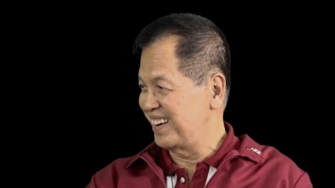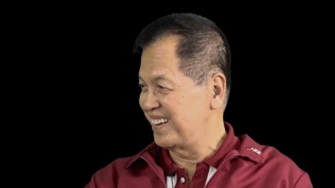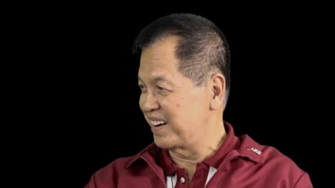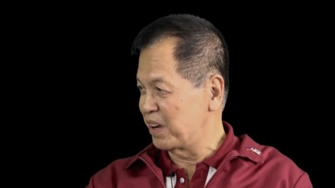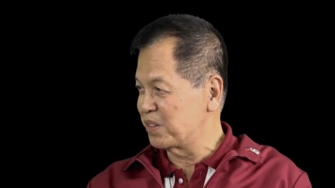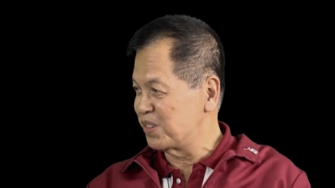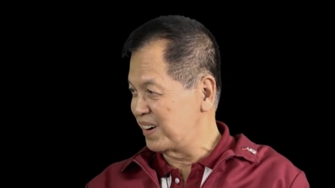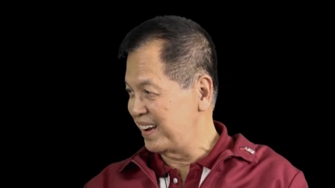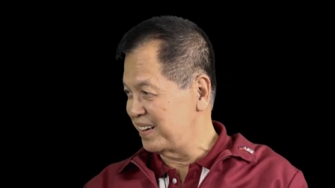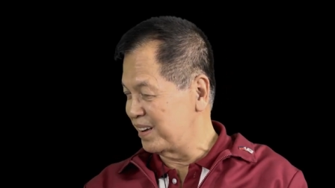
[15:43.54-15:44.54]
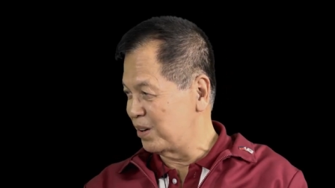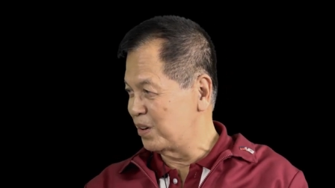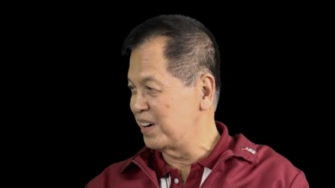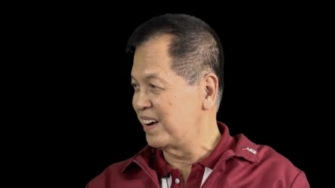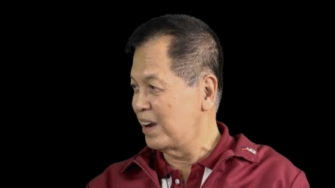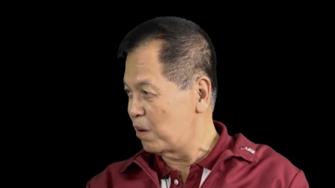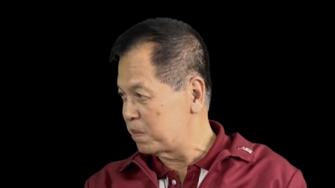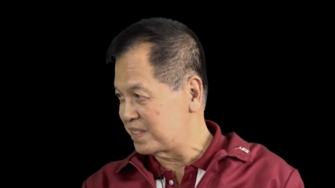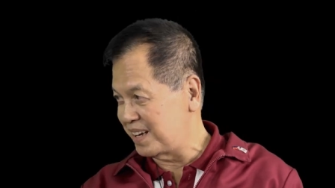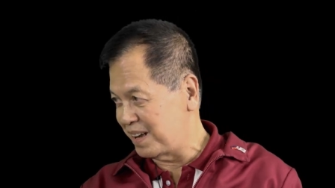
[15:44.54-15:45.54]
director later on, and now
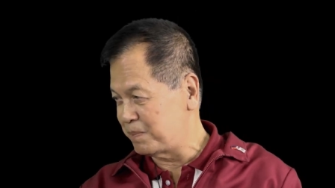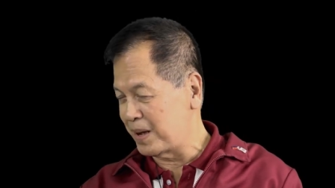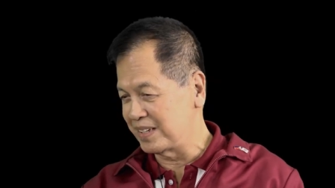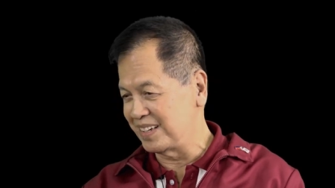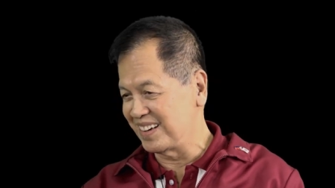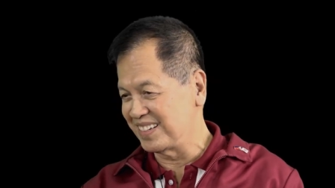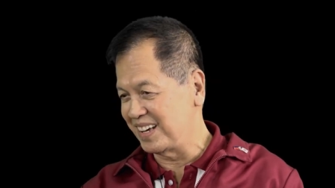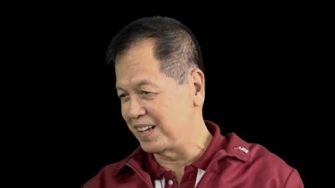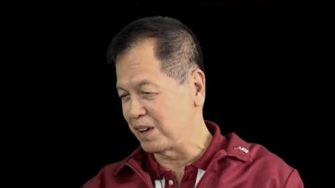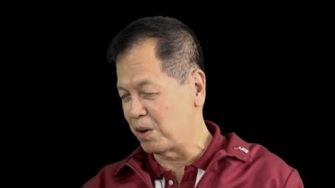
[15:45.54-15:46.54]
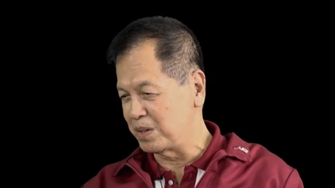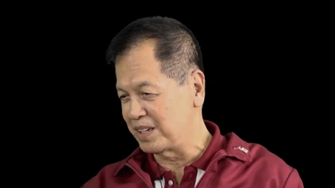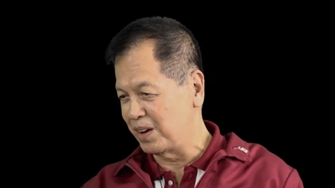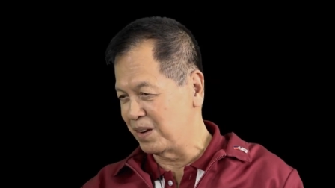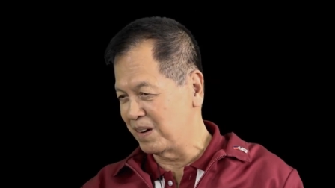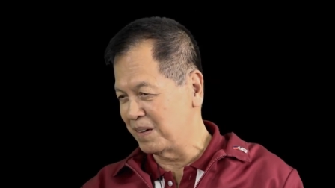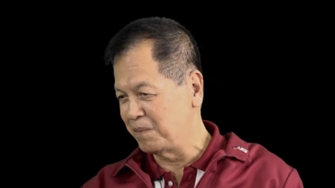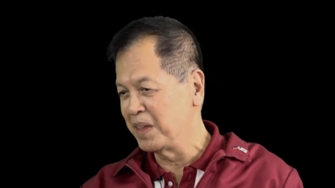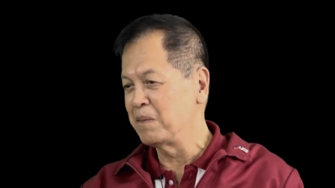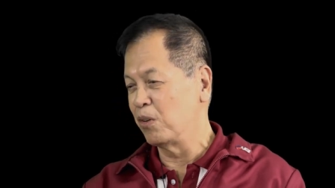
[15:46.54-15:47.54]
was a Pasig city
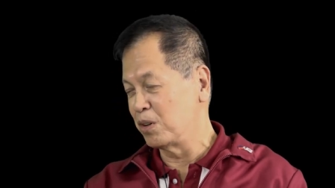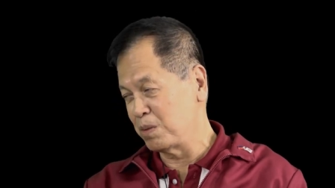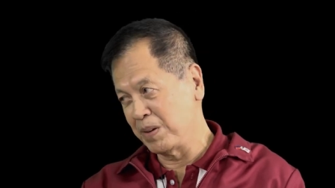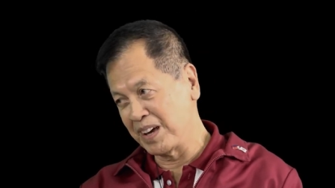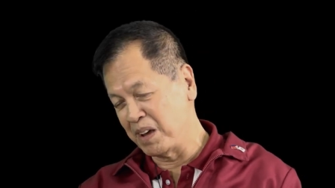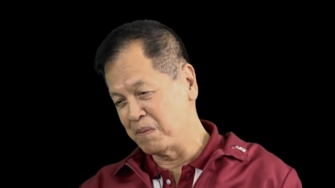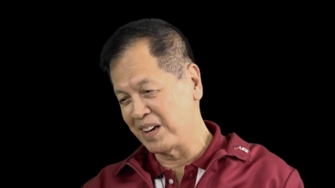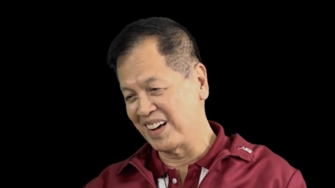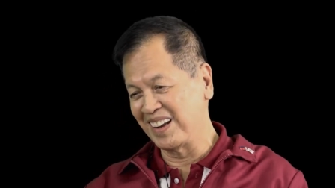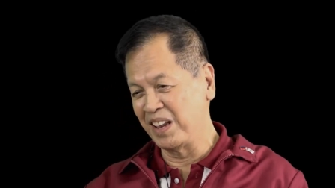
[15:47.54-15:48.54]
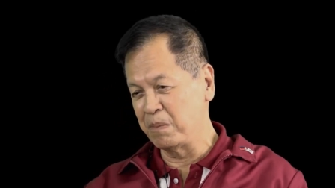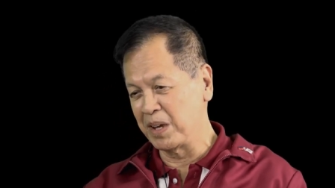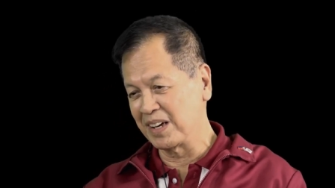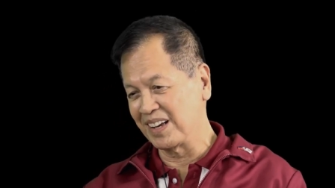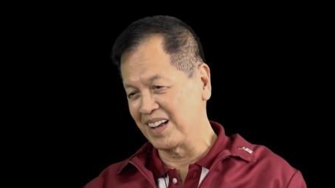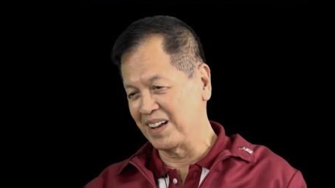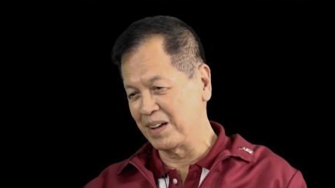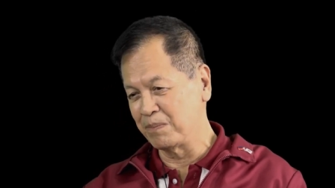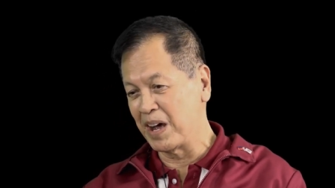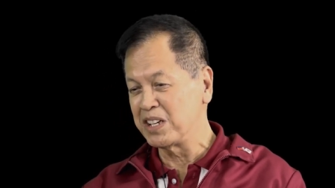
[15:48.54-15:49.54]
councilor, also became an academic
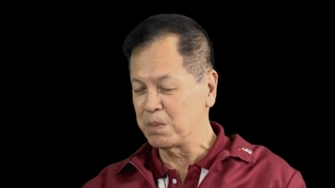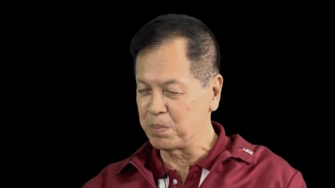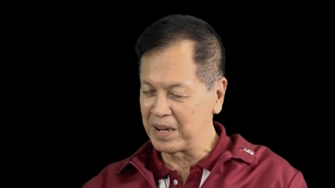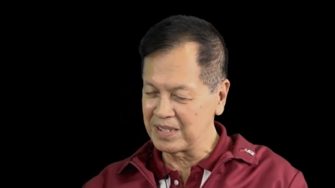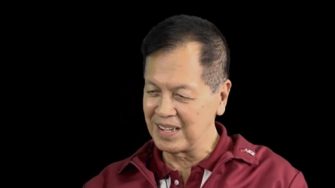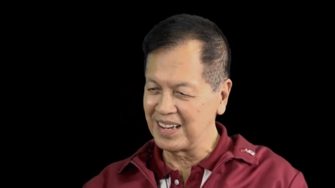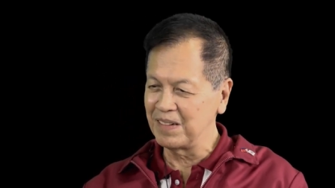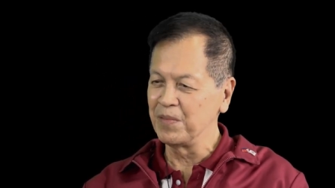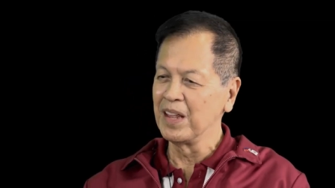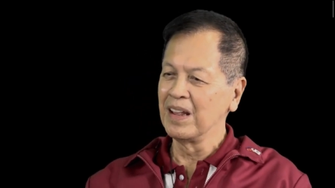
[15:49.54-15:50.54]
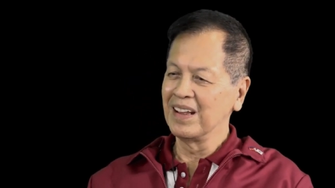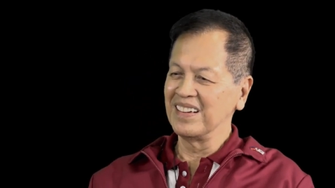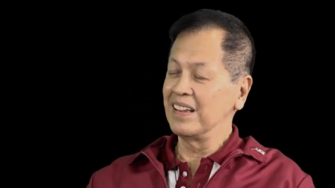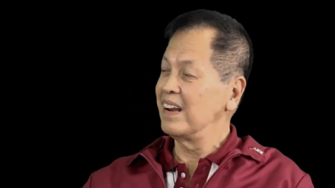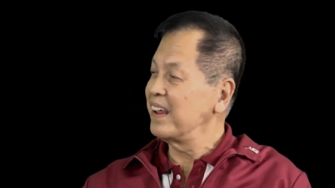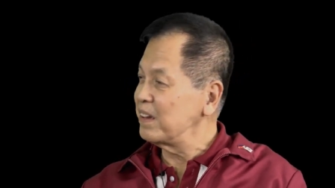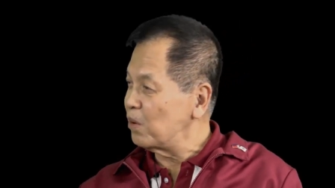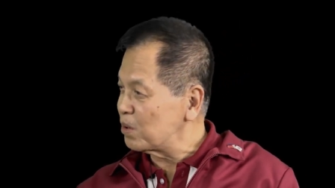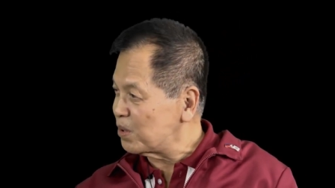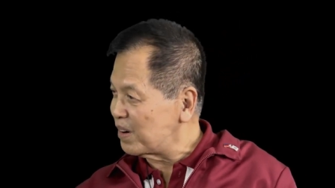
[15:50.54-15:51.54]
vice president. The
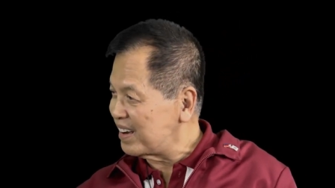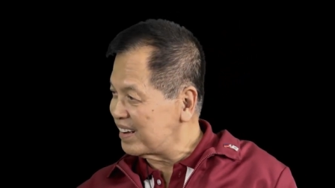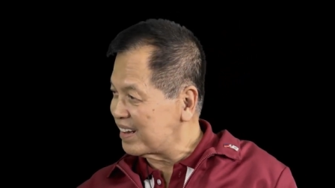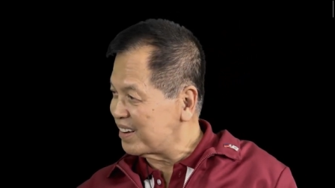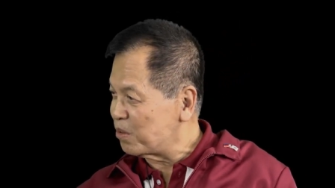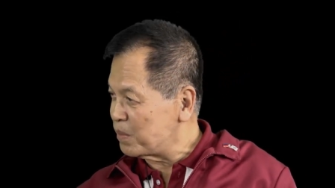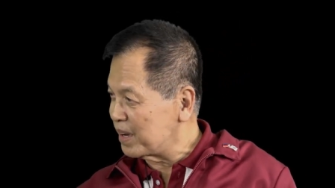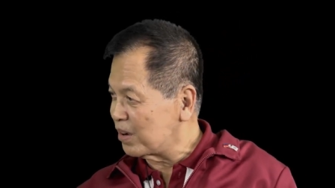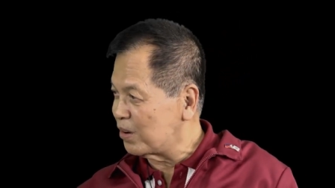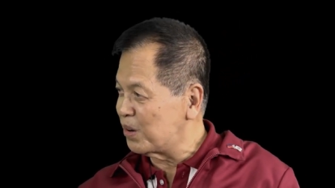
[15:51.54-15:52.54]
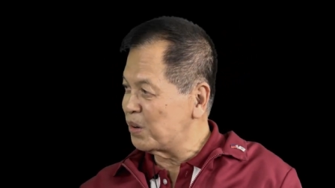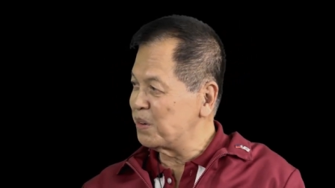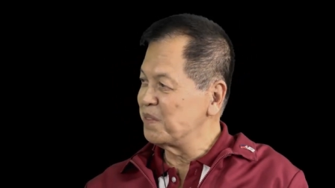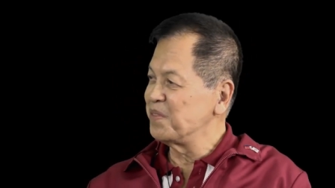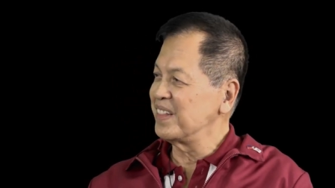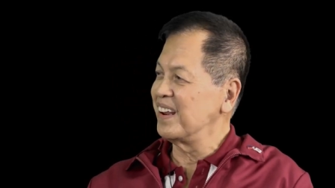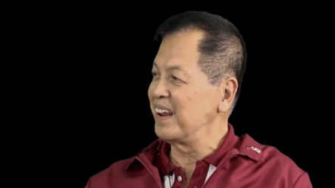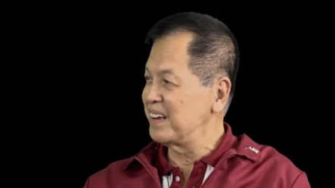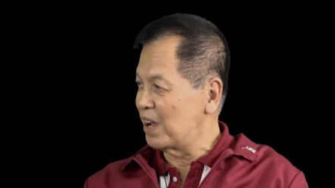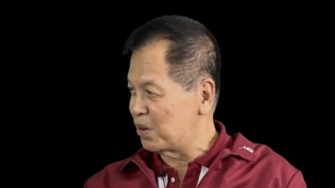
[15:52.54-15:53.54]
late Dr. Lita Domingo, the
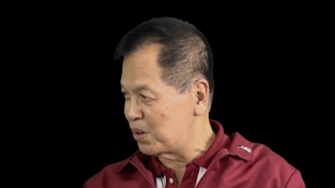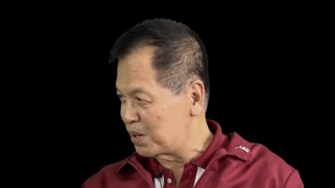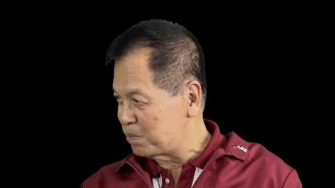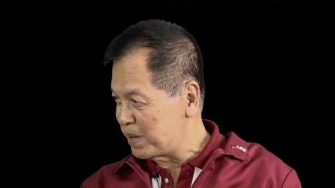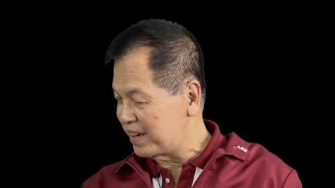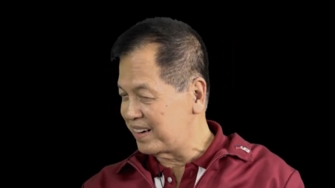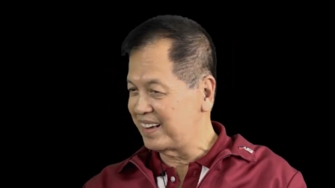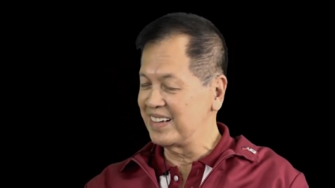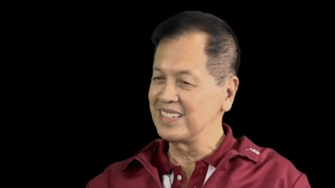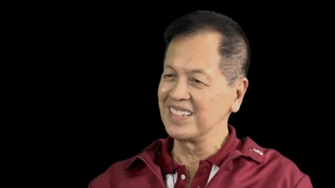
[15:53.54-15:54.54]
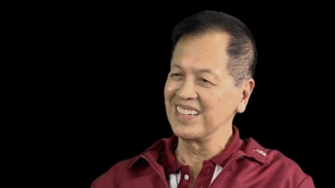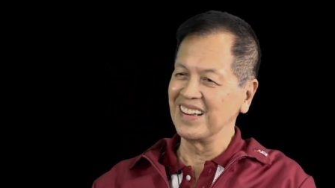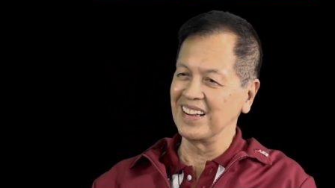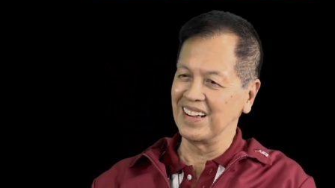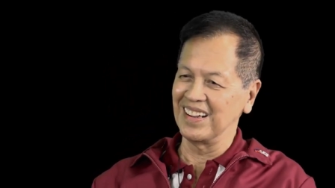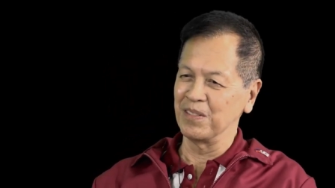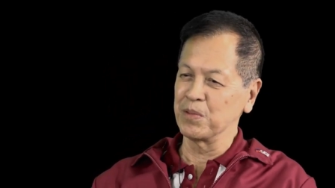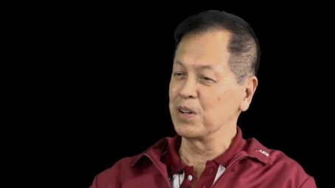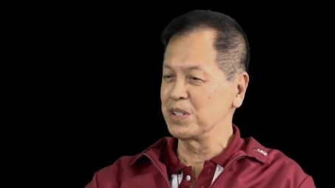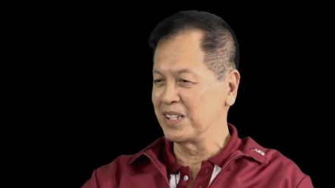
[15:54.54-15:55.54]
late Aurora Perez,
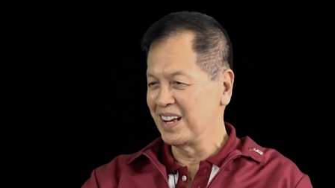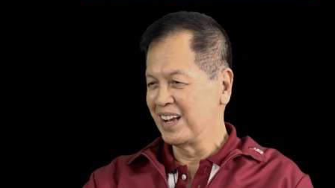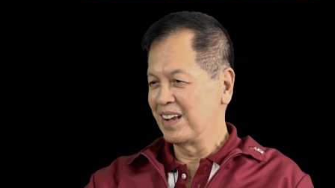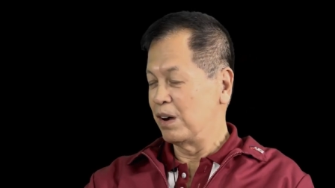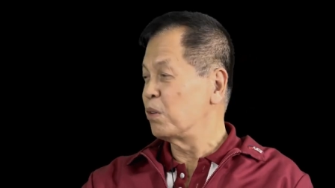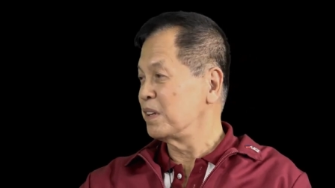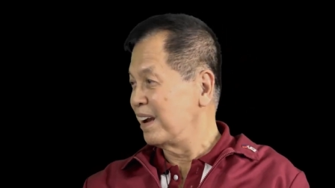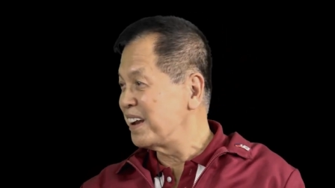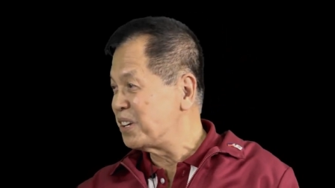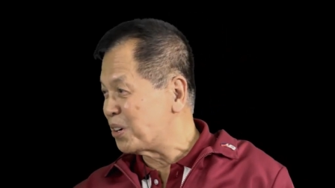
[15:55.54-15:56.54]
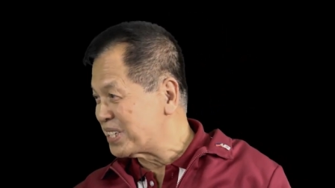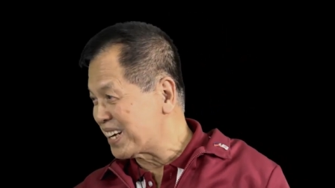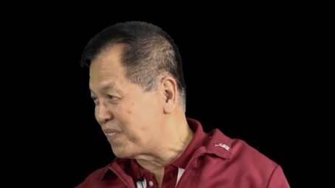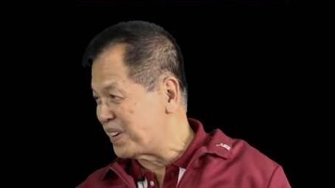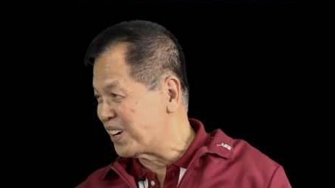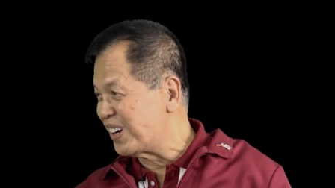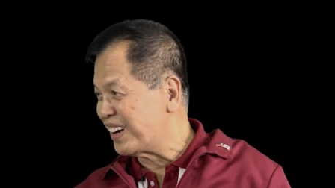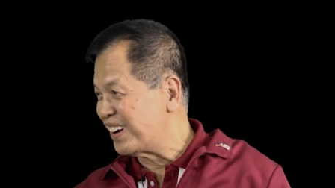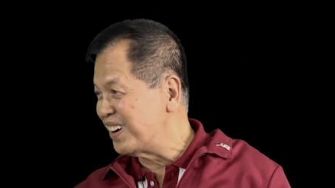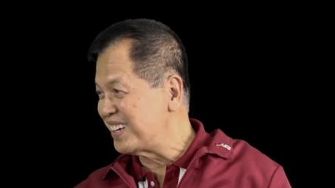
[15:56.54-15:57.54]
of course, oh, the late Jose
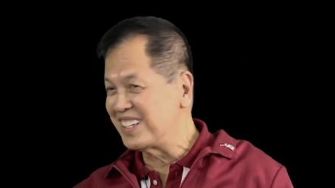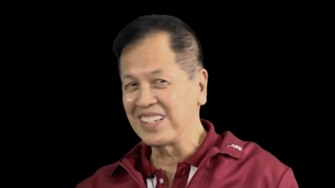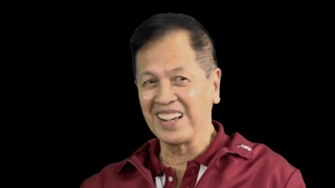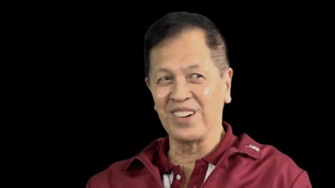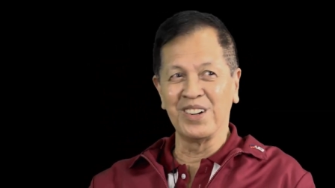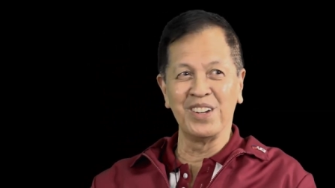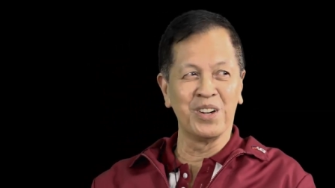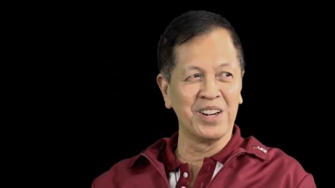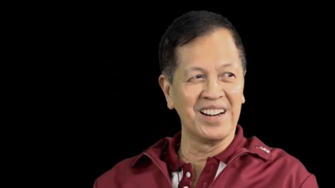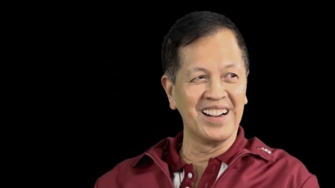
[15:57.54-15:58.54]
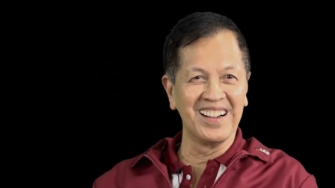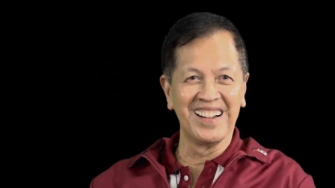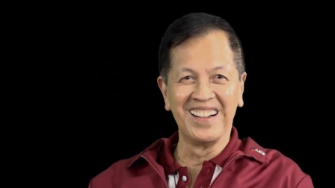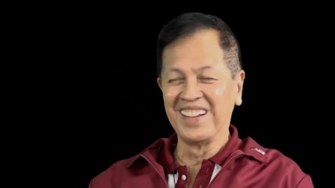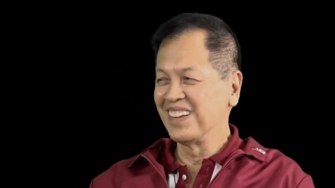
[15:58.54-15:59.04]
Cabigod. No, these are all your